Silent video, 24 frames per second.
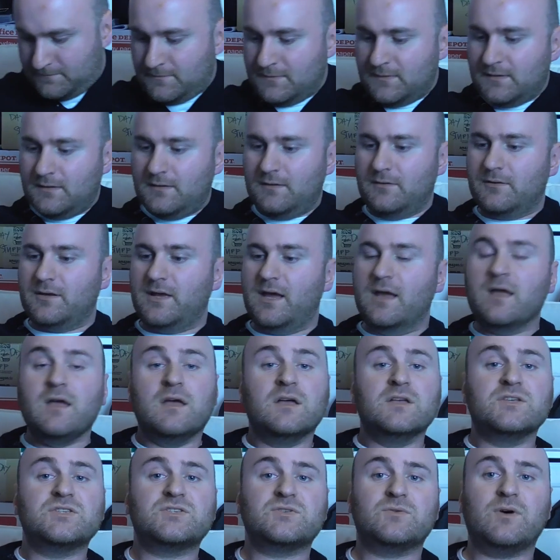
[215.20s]
Okay,
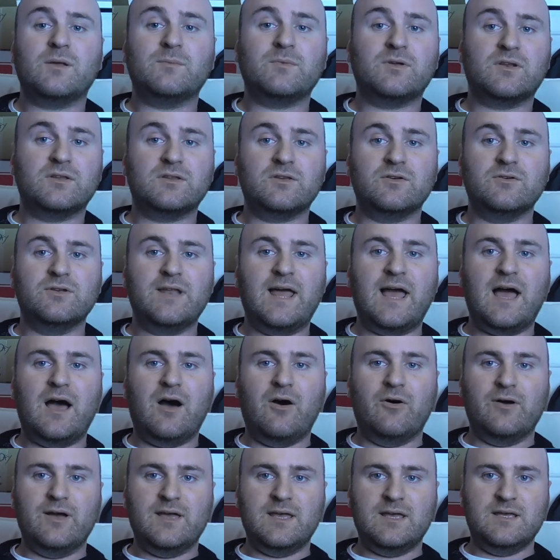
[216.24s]
so what I'm going to do
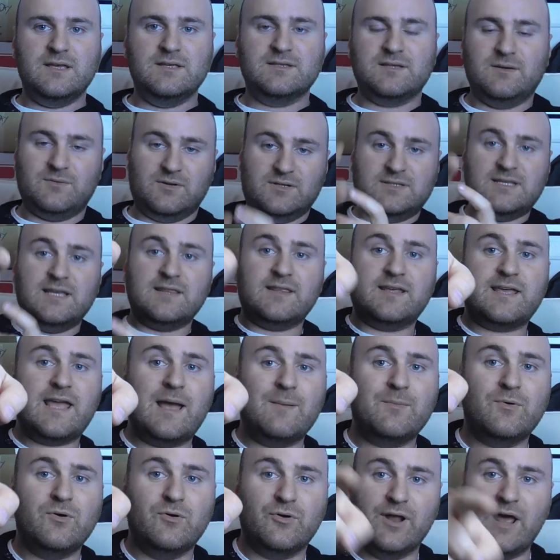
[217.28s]
now is I'm going to take the
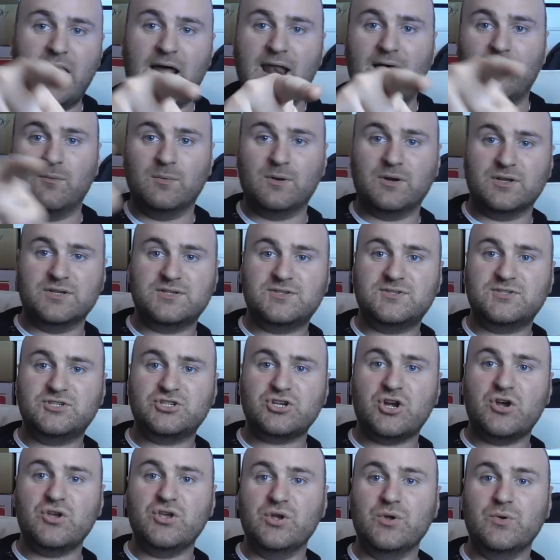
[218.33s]
camcorder and I'm going to
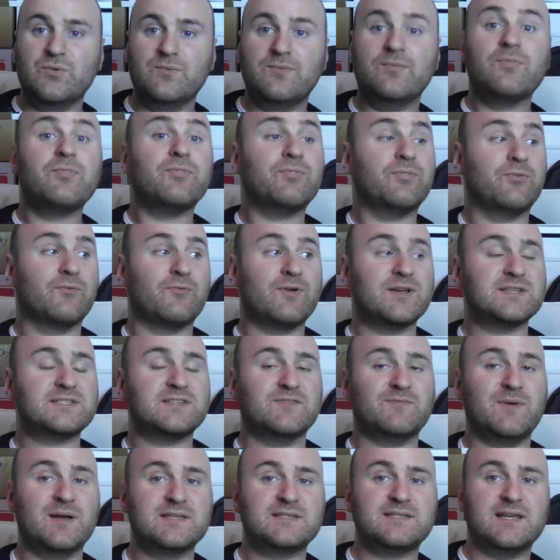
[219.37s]
show you the rest of
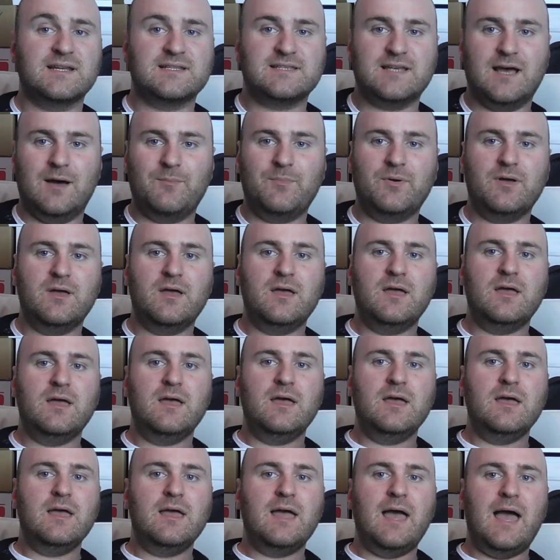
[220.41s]
my setup.
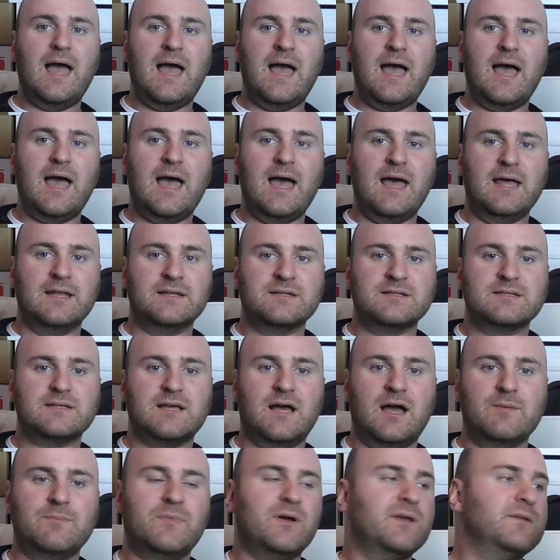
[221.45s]
And
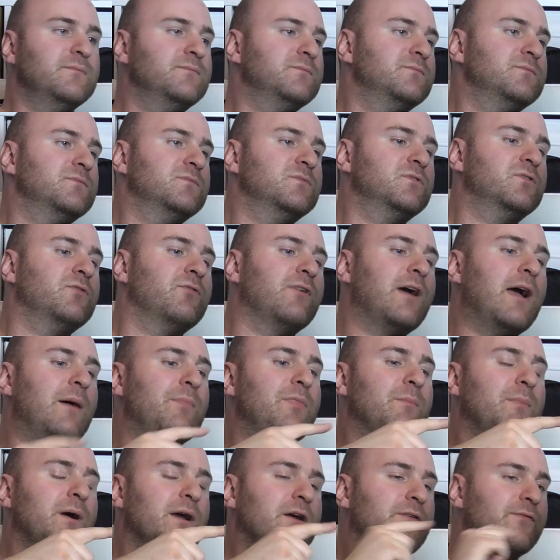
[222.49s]
I might grab the
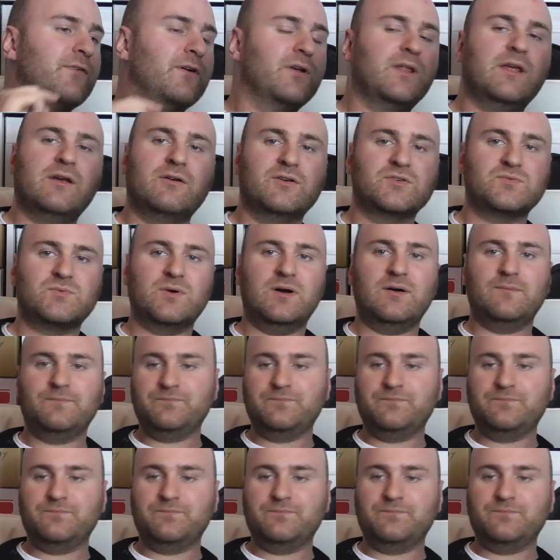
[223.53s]
microphone here as well.